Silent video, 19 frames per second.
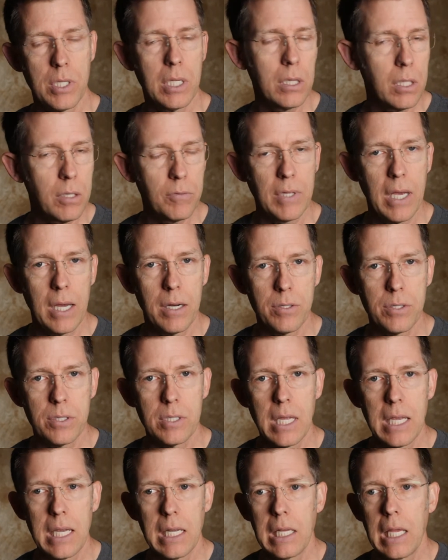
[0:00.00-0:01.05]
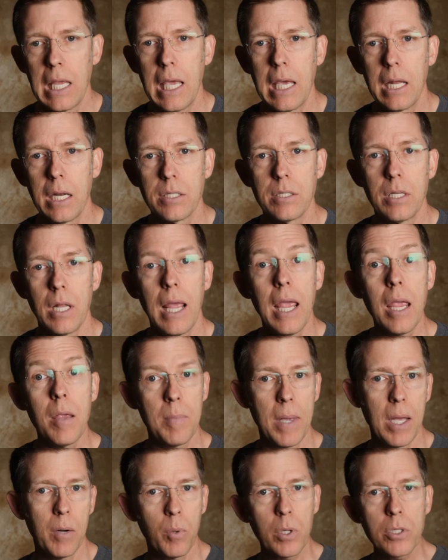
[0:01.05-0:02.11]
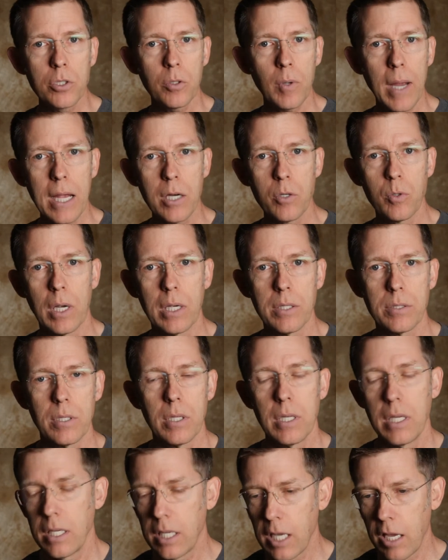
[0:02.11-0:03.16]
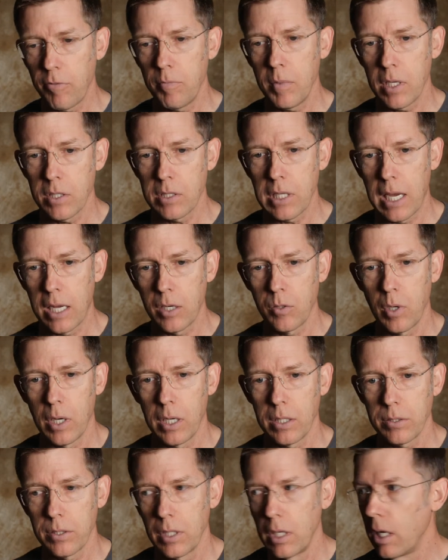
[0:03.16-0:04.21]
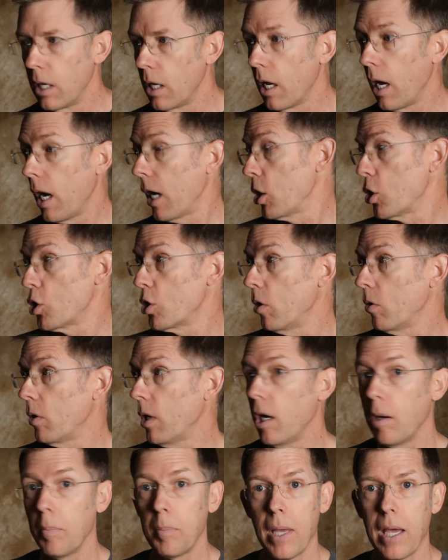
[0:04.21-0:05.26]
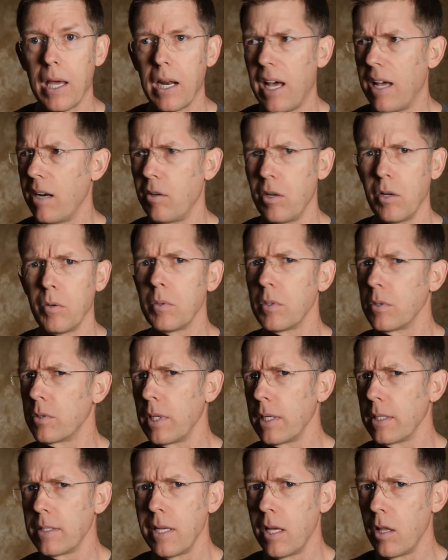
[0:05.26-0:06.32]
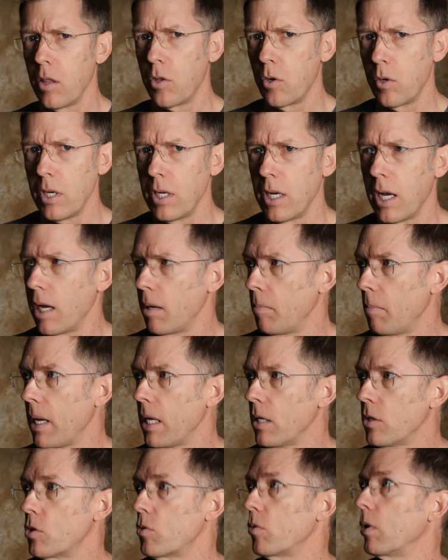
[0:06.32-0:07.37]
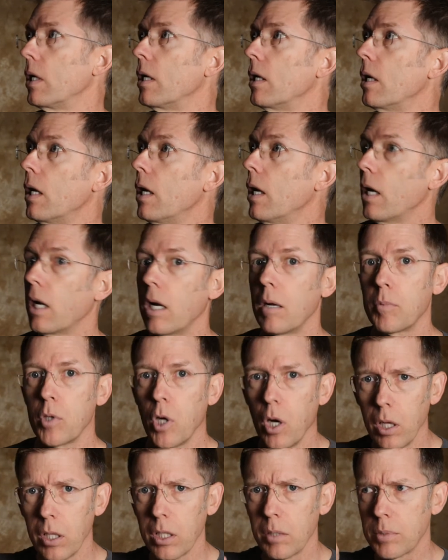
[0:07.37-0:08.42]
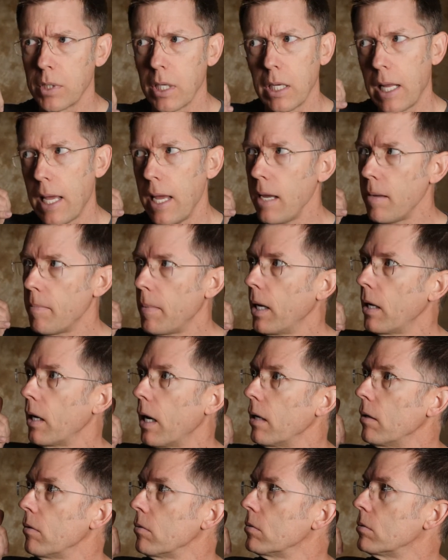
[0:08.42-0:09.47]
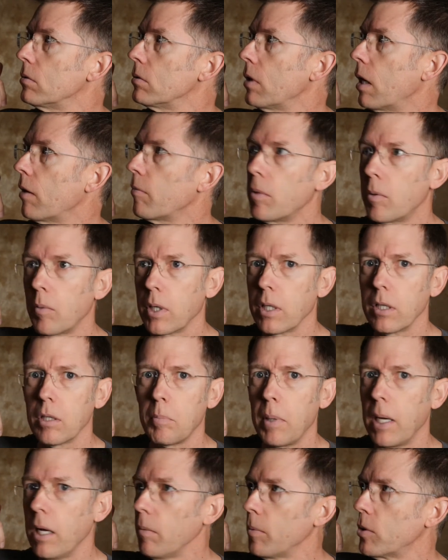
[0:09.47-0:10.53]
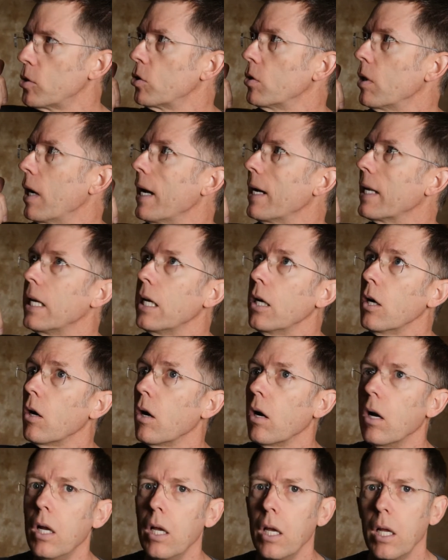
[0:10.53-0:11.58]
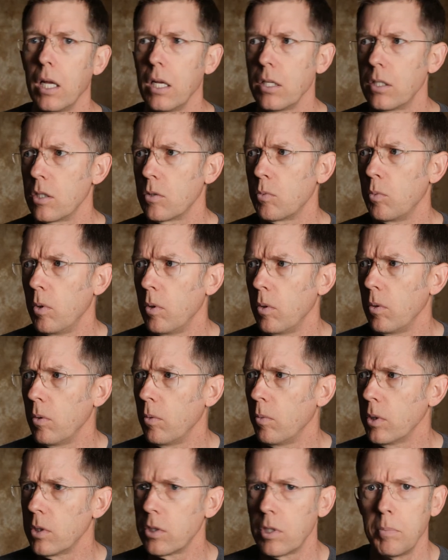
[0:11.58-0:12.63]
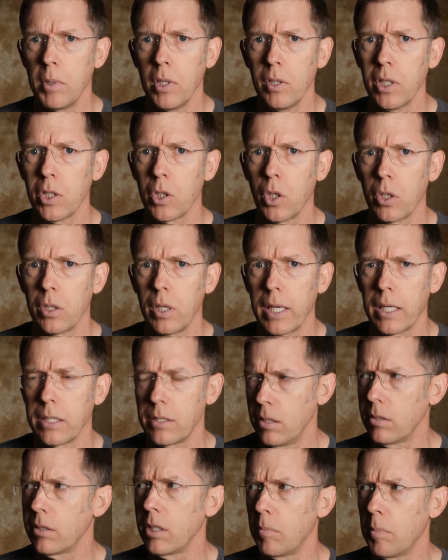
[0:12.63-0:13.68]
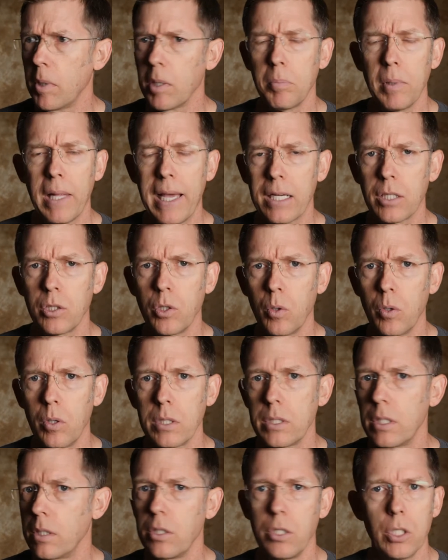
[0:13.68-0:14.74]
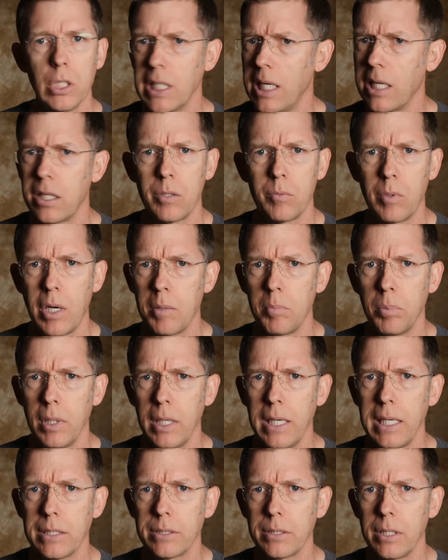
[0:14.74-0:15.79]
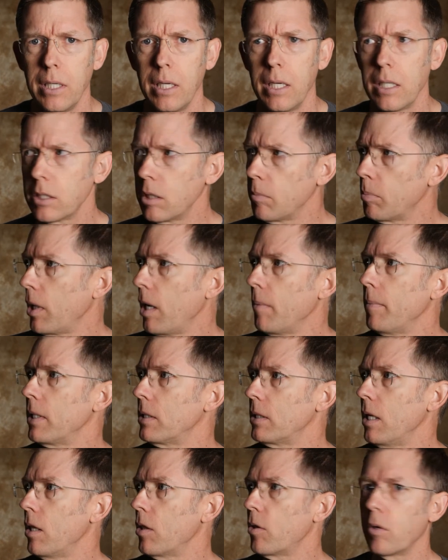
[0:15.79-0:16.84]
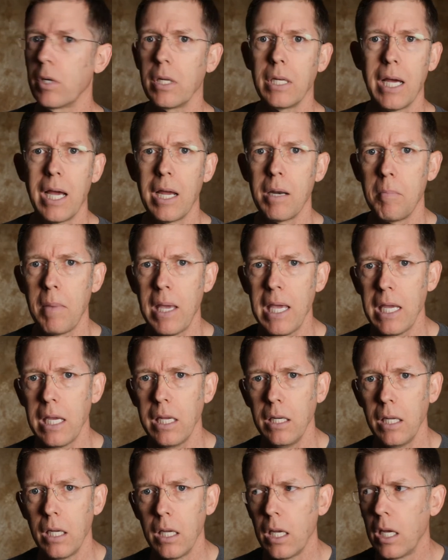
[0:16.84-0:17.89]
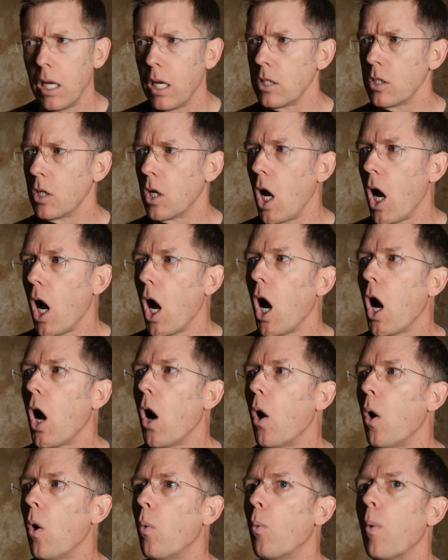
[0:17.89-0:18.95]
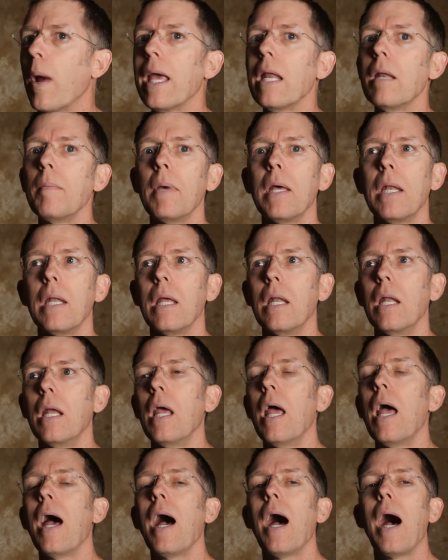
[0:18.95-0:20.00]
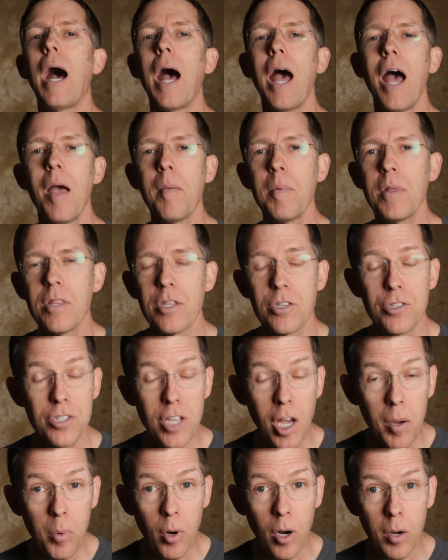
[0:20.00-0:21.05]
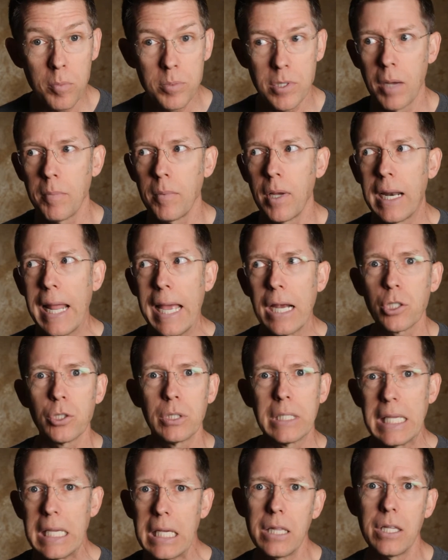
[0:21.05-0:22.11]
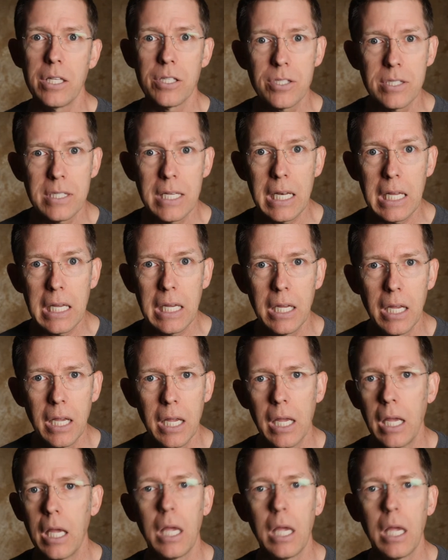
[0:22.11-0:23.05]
He lived out of state, and I said, hey man, what's your address? He gave me his address. I showed up at, I don't know, it was like 1039 Main Street. And I'm calling him saying, hey man, I've been ringing the bell, but you're not here. He says, well, what's the building look like? He said, it's got a big black door. He said, you're not at the right place. I said, but I'm at 1039 Main. He said, oh, wait a minute. I'm in the suburbs. I'm not actually in the city.